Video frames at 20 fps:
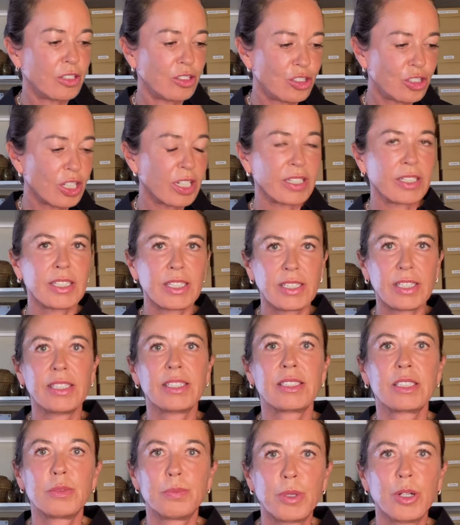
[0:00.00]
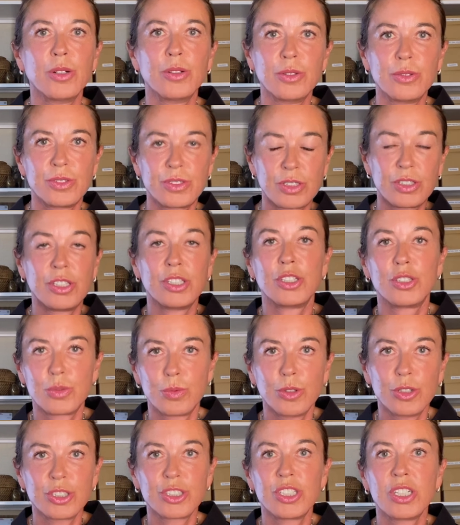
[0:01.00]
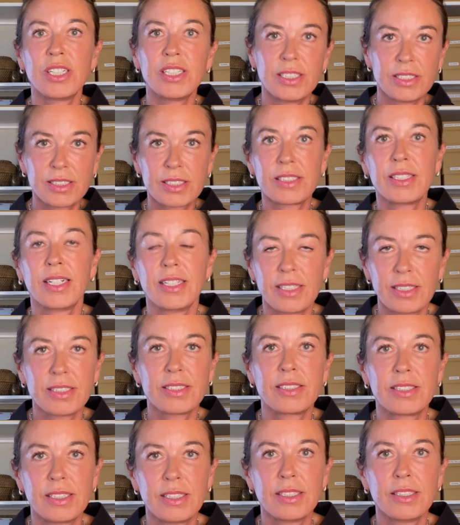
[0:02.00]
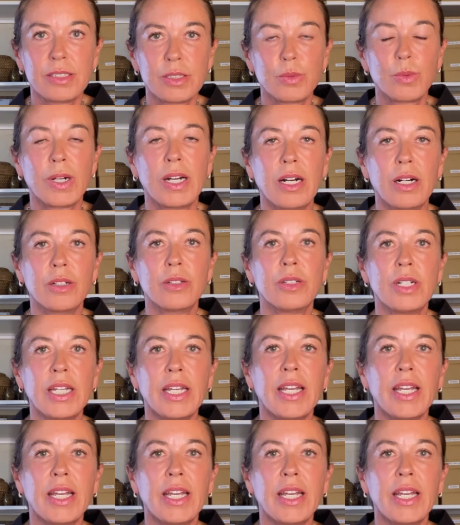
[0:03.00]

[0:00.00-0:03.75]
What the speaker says: chunky exposed dishwasher in stainless steel as well.